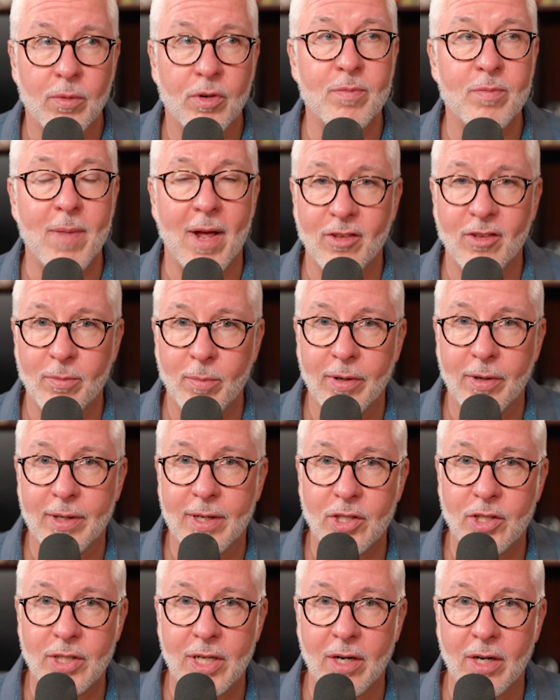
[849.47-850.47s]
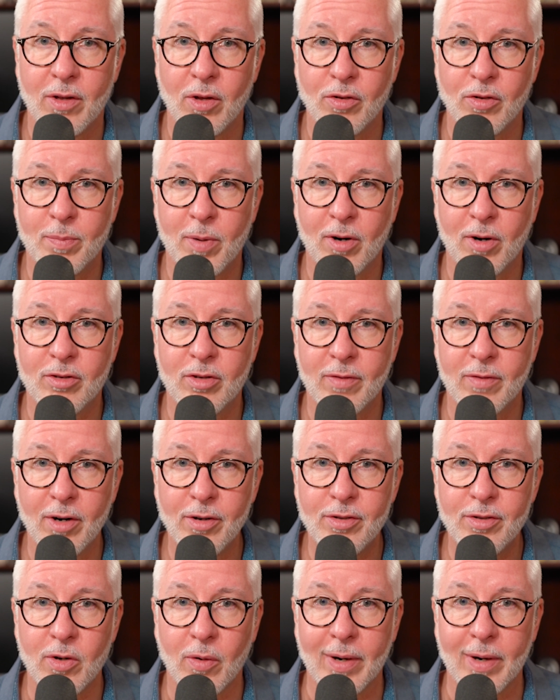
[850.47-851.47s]
responsibility to share those parts of our
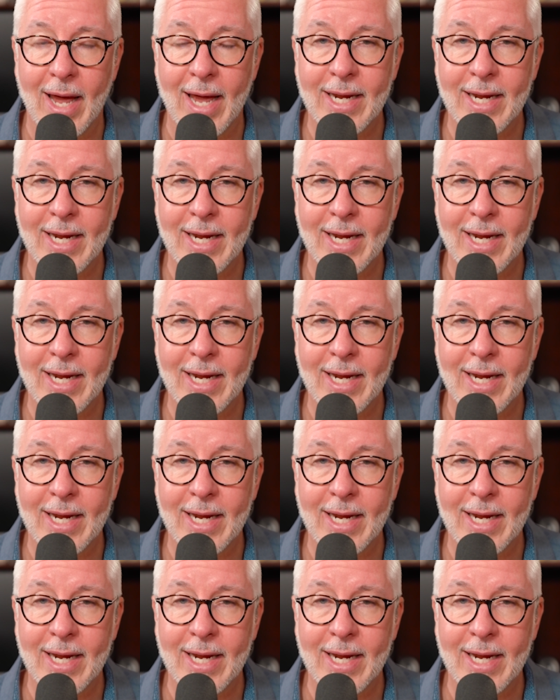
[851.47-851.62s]
story.